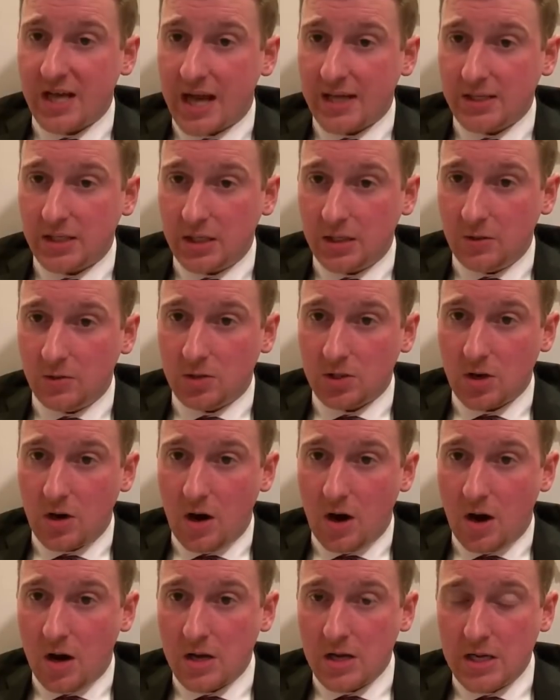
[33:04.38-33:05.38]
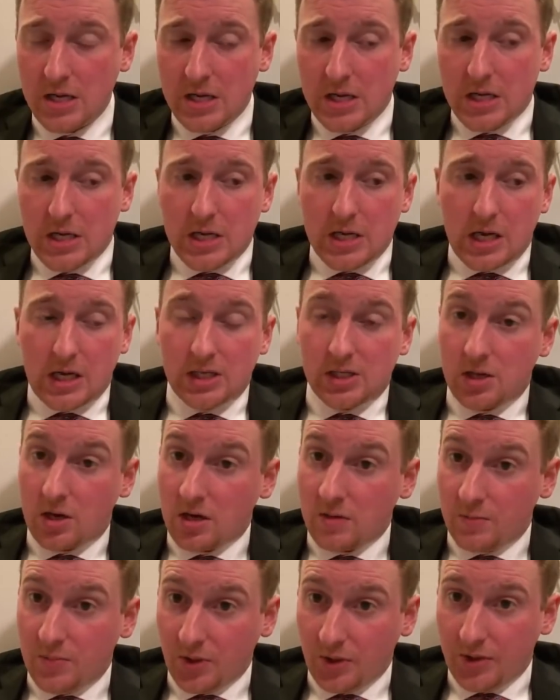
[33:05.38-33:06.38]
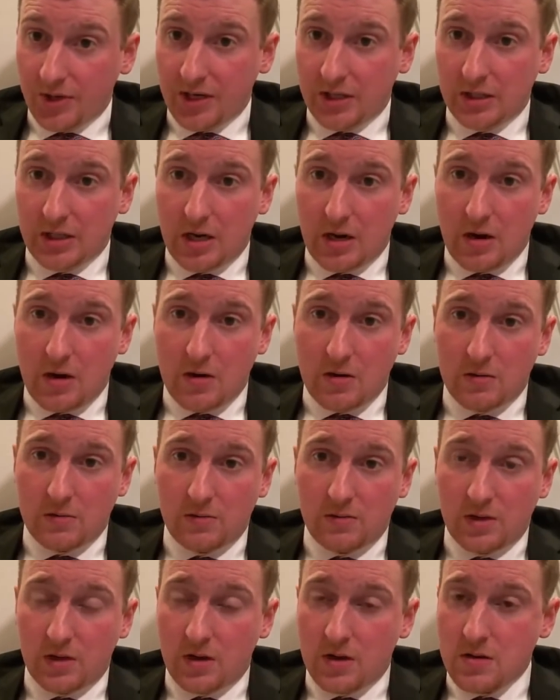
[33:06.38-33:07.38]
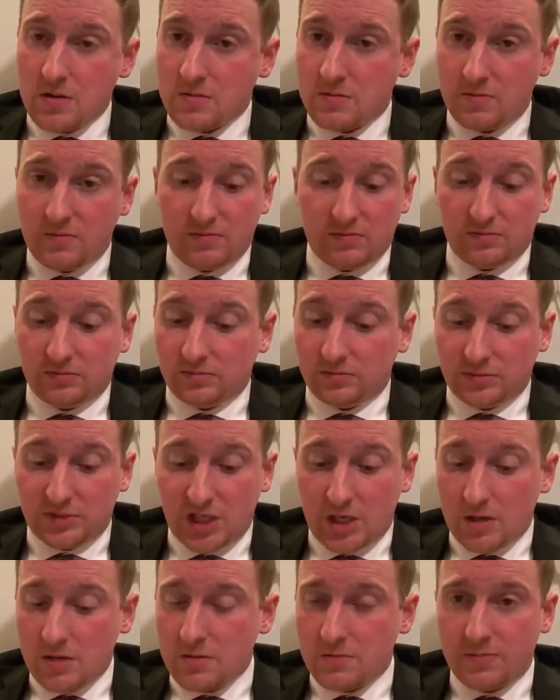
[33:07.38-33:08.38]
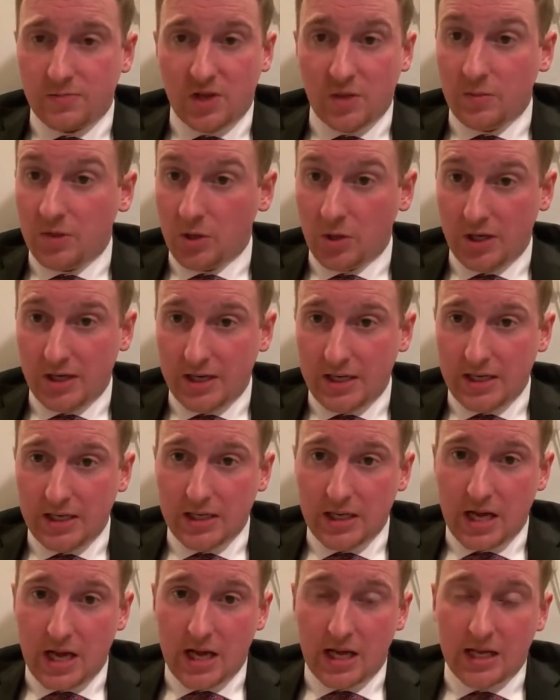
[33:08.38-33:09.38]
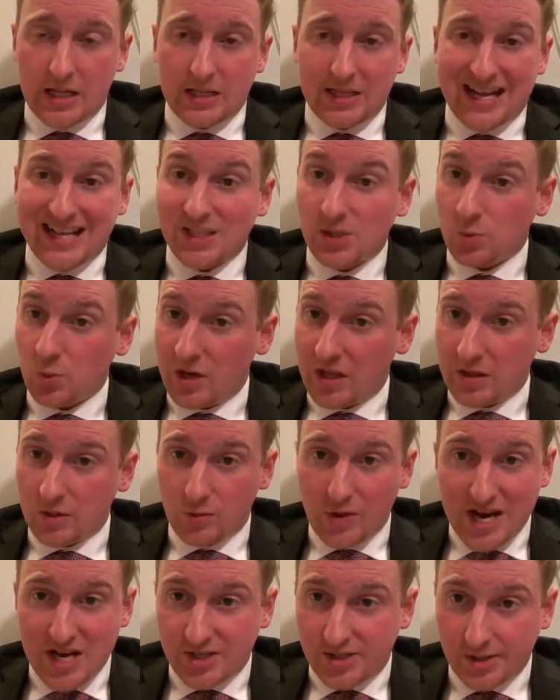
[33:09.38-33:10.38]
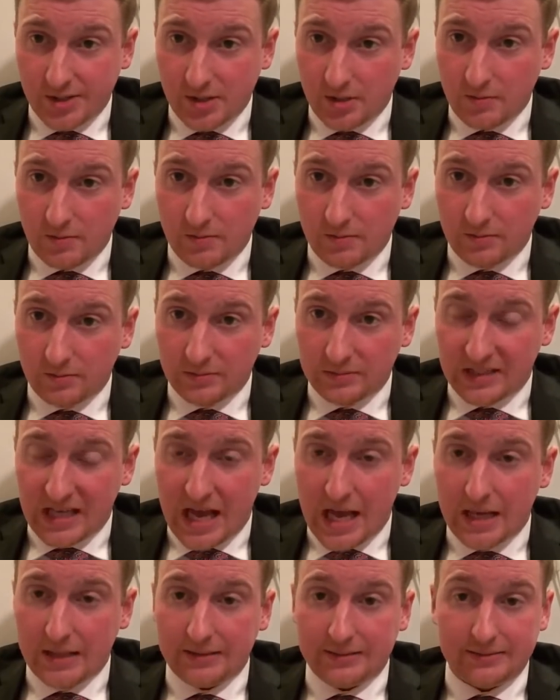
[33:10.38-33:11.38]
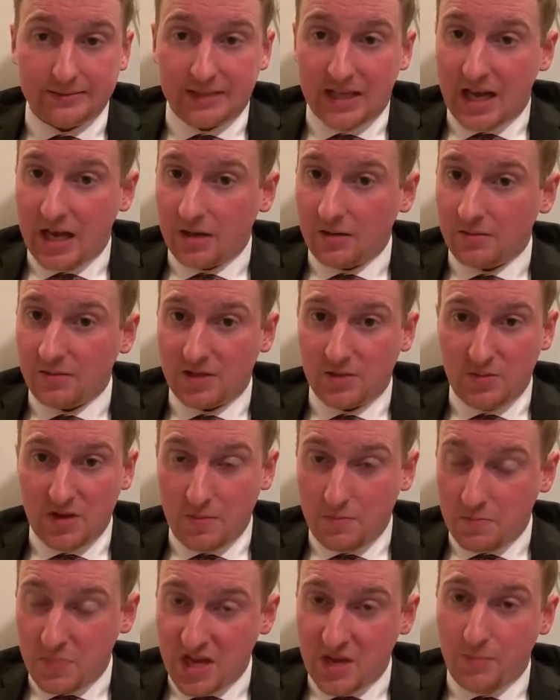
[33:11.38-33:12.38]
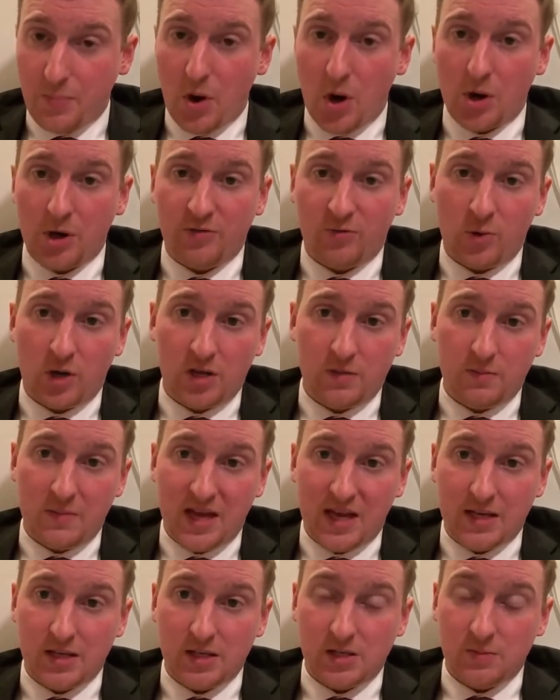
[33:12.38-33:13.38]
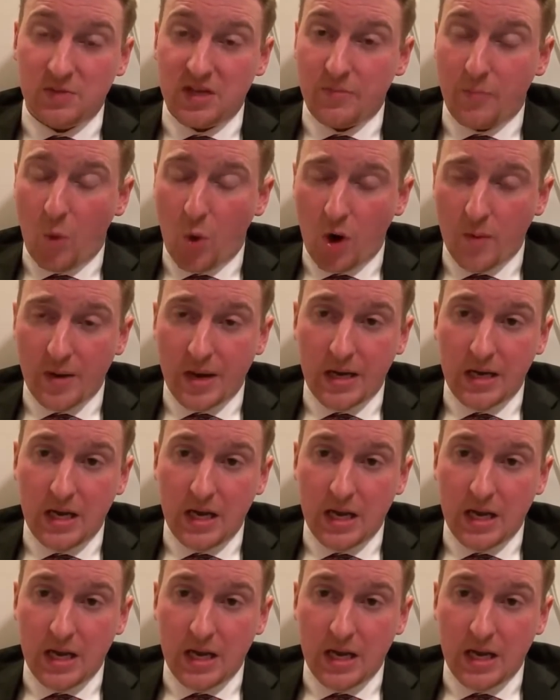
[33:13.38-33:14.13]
got to Utah and started building their their their community. Uh, that's when the racism got got to be a big part of what it meant to be a Mormon.